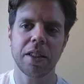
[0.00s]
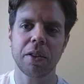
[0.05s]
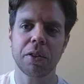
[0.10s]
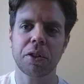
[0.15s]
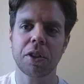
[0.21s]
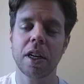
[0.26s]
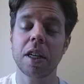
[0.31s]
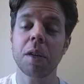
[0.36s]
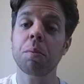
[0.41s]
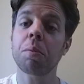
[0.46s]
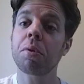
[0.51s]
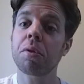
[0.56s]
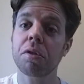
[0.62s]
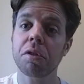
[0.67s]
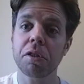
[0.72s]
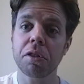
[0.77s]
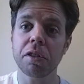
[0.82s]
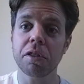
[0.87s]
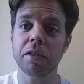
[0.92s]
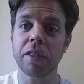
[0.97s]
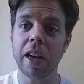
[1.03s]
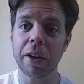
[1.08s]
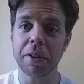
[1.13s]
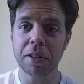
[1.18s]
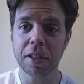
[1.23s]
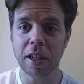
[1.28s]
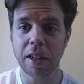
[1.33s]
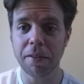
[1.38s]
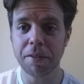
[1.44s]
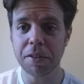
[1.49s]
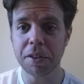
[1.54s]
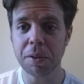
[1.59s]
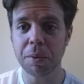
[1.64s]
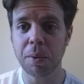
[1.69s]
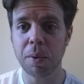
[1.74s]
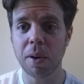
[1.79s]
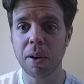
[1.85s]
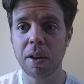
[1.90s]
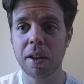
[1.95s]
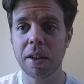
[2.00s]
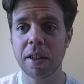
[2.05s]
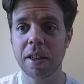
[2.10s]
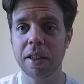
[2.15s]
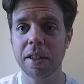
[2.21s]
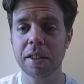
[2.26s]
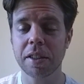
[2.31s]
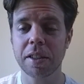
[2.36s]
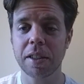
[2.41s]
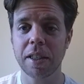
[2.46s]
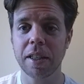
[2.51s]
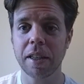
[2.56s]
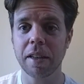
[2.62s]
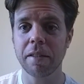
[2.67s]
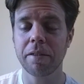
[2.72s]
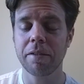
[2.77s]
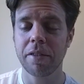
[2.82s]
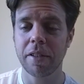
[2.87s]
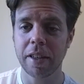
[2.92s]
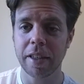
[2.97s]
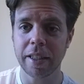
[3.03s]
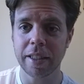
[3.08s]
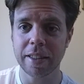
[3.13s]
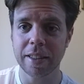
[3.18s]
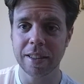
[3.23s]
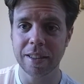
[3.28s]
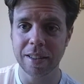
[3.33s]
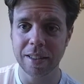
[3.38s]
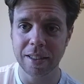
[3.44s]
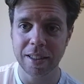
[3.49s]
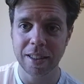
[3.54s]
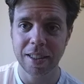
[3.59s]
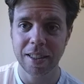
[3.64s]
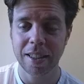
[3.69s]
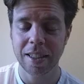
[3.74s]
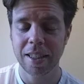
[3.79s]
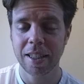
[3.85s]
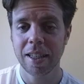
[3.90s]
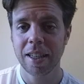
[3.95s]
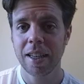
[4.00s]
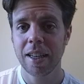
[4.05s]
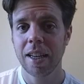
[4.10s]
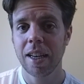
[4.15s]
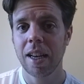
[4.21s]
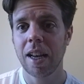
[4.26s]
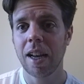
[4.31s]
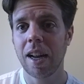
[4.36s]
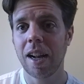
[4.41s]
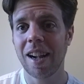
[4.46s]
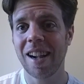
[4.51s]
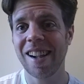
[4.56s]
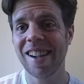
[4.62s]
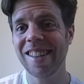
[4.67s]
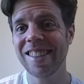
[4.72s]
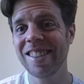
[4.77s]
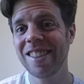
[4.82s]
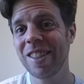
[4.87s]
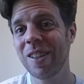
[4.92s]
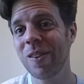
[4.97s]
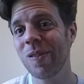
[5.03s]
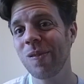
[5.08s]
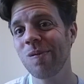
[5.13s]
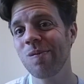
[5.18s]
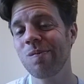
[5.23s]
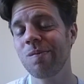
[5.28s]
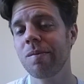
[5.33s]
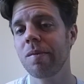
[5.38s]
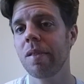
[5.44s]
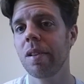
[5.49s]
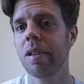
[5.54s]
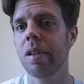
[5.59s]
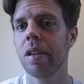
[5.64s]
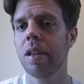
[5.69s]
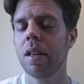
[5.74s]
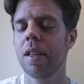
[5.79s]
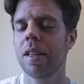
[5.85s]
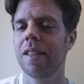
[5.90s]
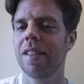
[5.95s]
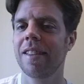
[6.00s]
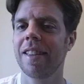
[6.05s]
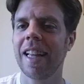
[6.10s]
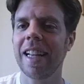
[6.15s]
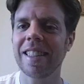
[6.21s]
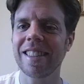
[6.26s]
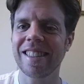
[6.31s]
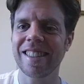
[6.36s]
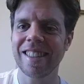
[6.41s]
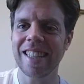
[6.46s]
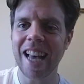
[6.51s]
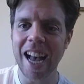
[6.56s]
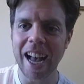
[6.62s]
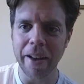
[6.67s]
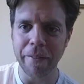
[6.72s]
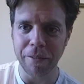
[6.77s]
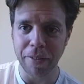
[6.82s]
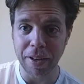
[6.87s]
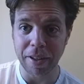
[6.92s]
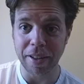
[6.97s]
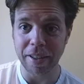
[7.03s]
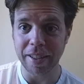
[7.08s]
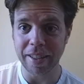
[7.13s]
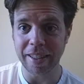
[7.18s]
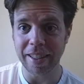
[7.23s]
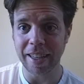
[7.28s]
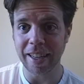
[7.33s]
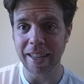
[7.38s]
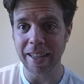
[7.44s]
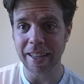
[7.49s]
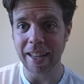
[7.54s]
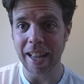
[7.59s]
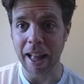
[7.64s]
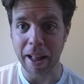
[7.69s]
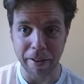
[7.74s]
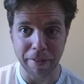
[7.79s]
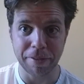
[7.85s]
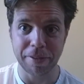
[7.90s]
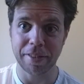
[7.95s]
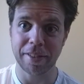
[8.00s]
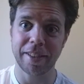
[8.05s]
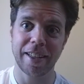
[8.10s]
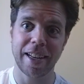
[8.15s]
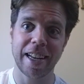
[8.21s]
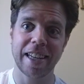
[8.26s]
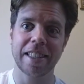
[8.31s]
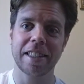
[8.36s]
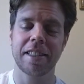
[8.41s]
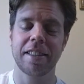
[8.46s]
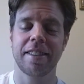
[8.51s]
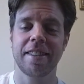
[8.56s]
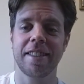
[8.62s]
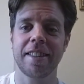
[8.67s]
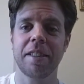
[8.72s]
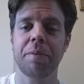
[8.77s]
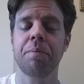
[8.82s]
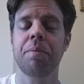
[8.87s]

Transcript: trying to prove how tough you are, you're starting fights, you know that's not very alpha. Actually,